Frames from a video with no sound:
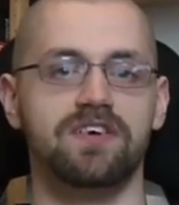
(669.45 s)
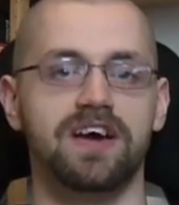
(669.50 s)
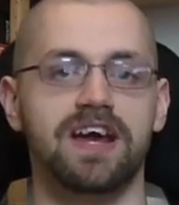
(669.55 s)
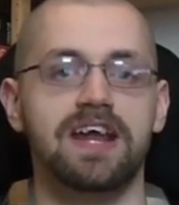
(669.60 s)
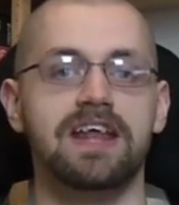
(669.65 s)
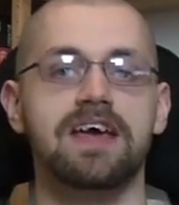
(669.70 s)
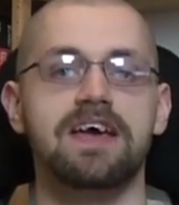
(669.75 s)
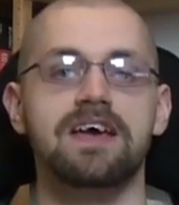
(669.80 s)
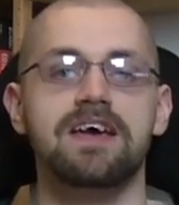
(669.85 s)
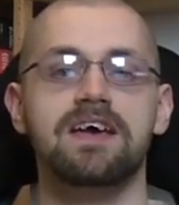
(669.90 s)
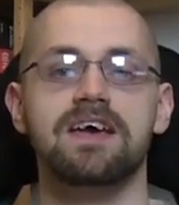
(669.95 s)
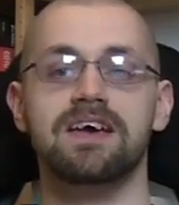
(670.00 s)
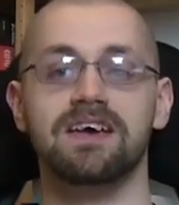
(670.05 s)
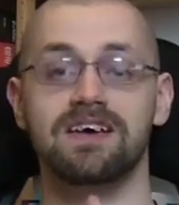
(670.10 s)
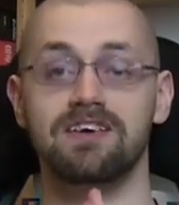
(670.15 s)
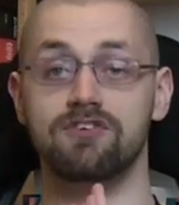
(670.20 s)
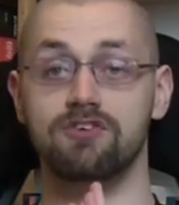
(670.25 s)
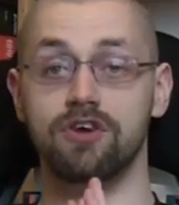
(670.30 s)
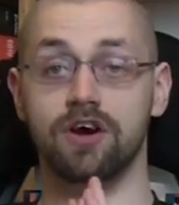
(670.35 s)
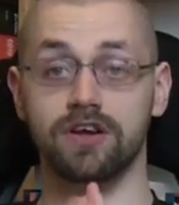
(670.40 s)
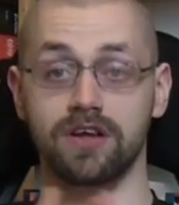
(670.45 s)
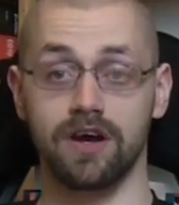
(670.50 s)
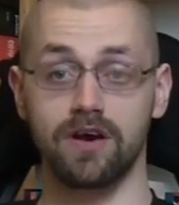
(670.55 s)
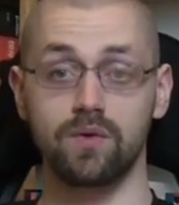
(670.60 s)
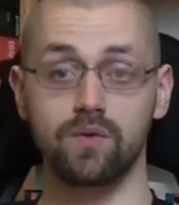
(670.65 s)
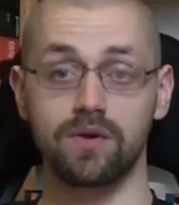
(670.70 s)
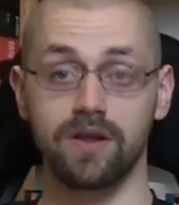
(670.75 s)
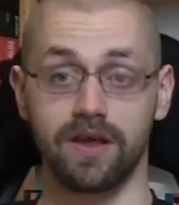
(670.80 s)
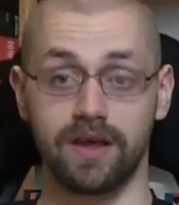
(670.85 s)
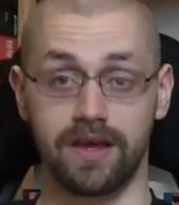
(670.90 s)
right? Not
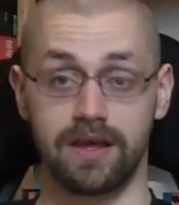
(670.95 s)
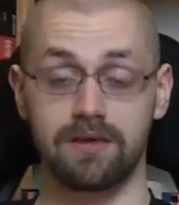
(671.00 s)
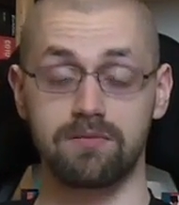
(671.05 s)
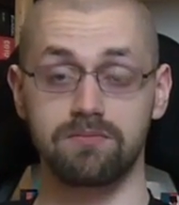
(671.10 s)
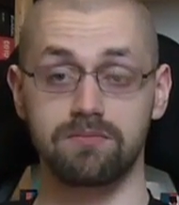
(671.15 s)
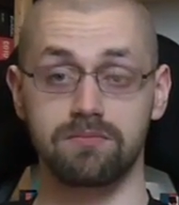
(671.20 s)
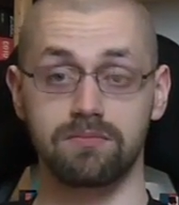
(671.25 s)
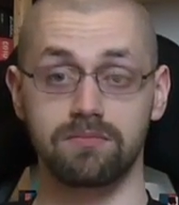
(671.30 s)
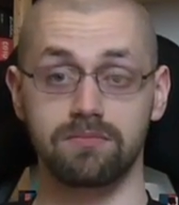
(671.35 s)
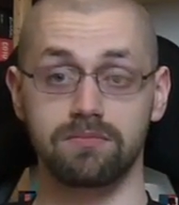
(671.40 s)
only